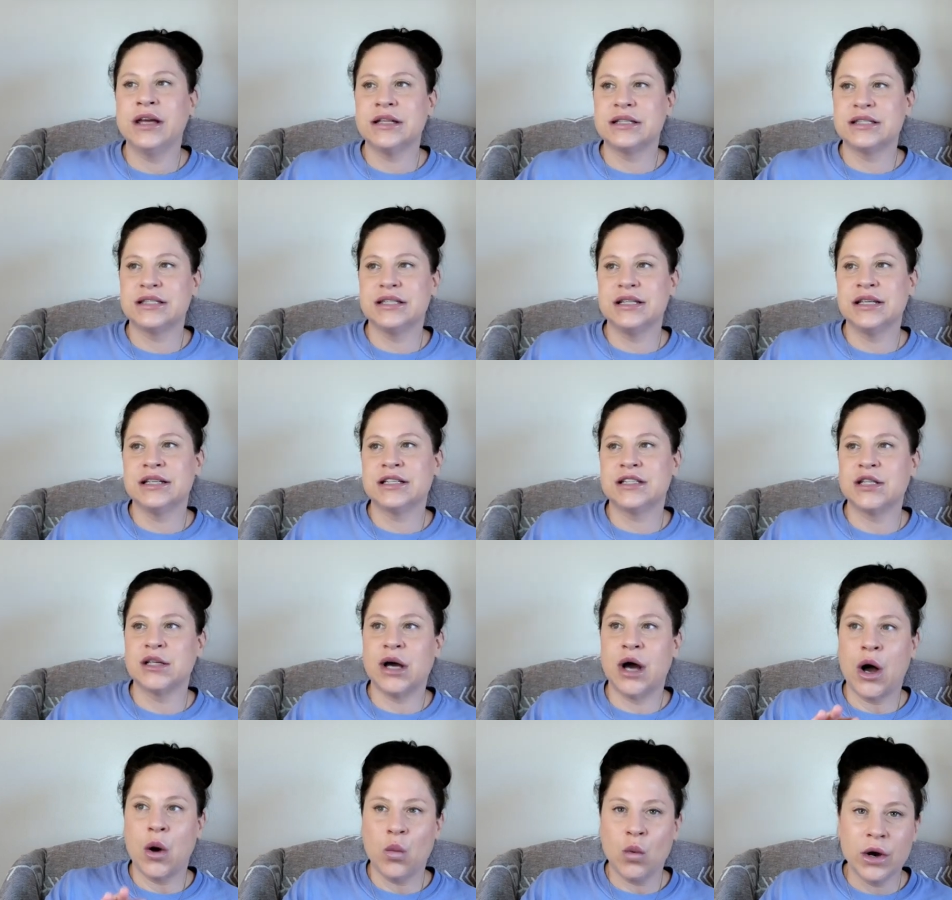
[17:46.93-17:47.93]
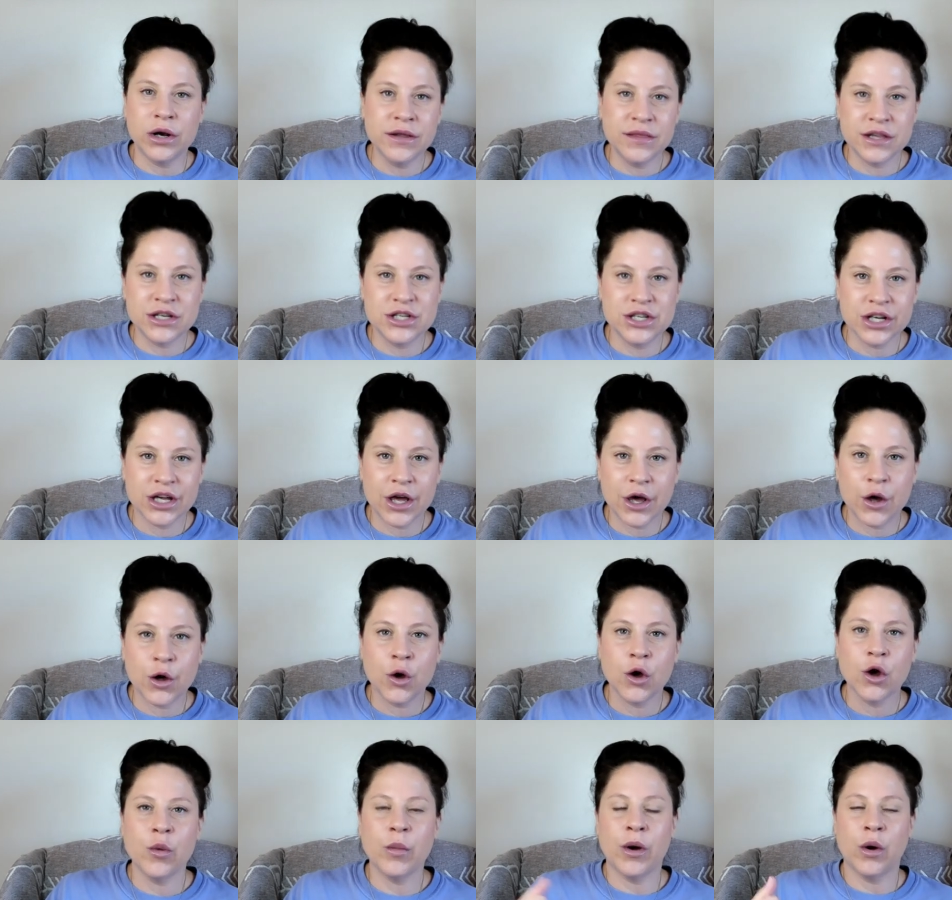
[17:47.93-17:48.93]
It's, it's, I wanted the chicken
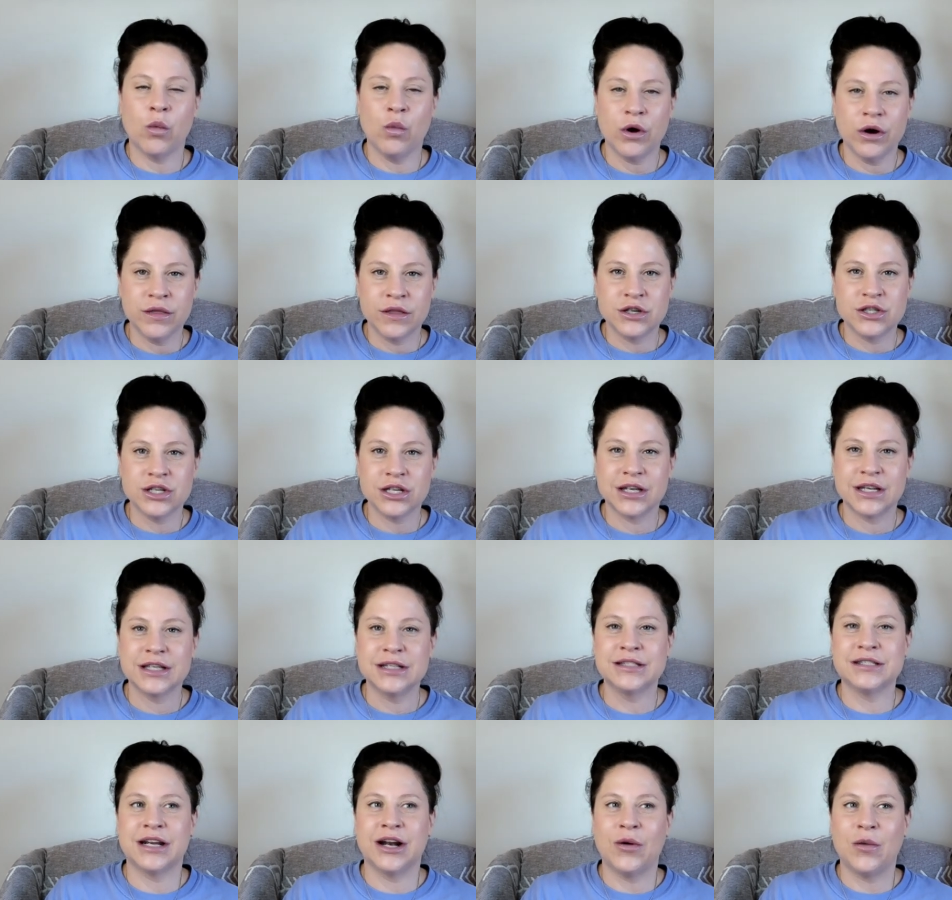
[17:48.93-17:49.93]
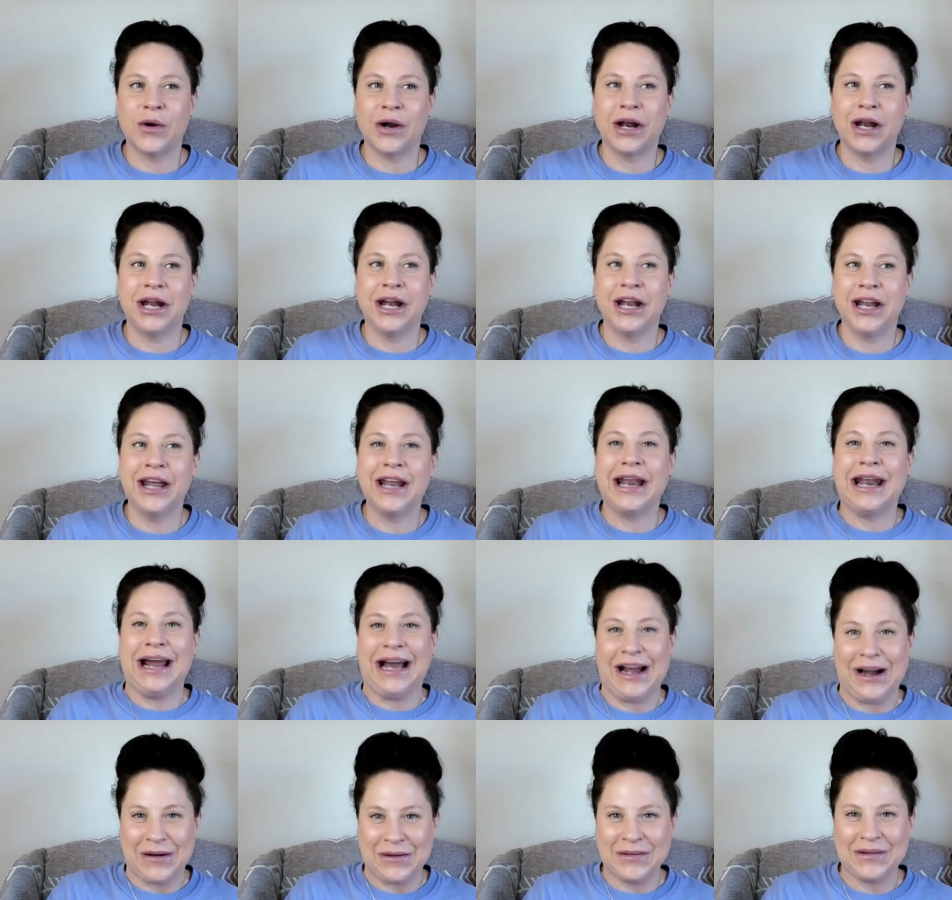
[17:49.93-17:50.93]
coop, I wanted the chickens and I wanted it done
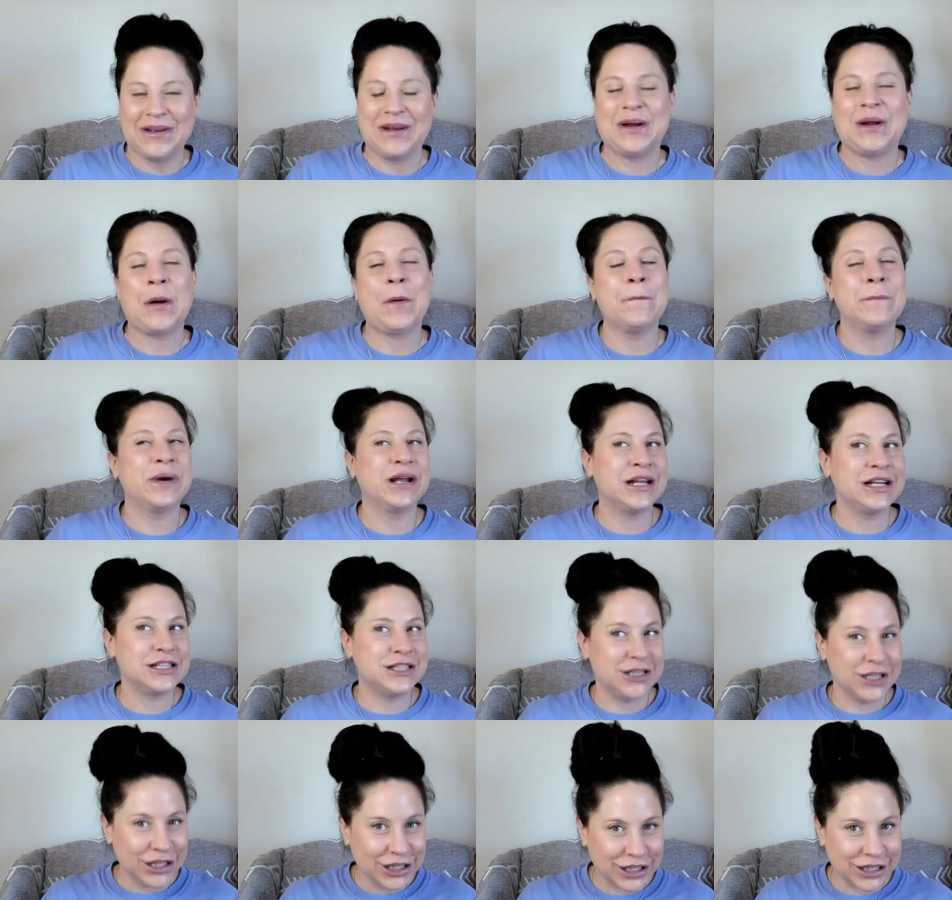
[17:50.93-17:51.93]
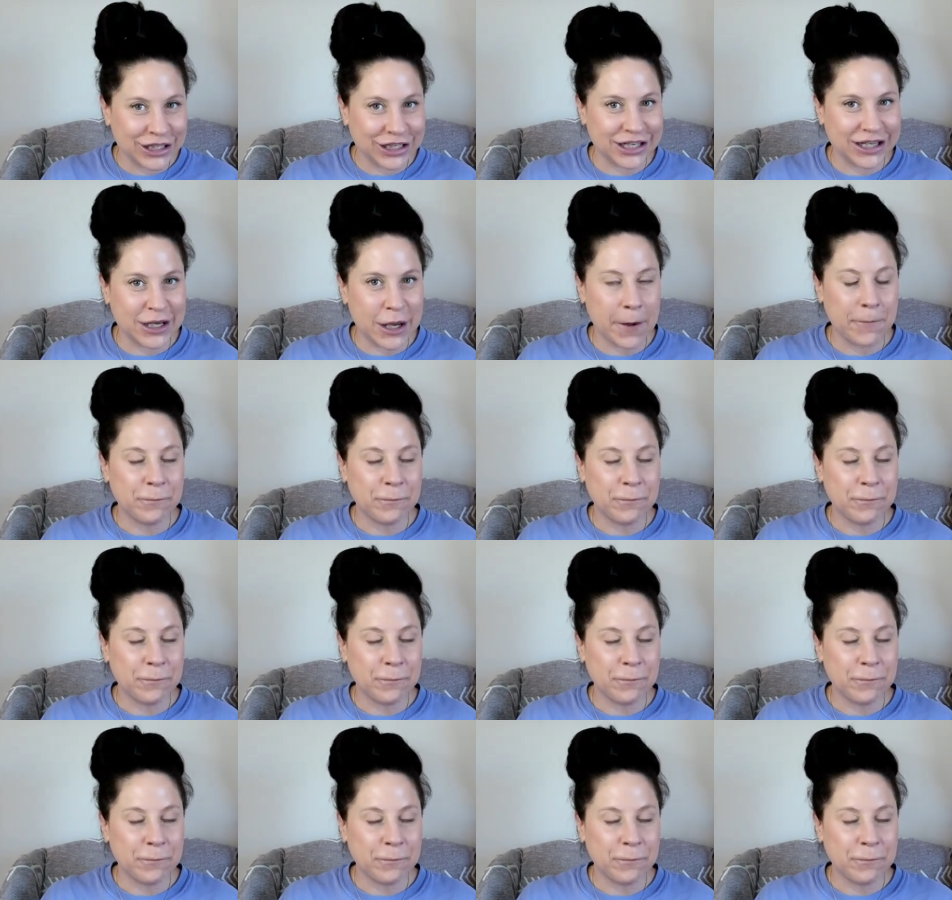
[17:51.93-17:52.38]
now, you know, but it took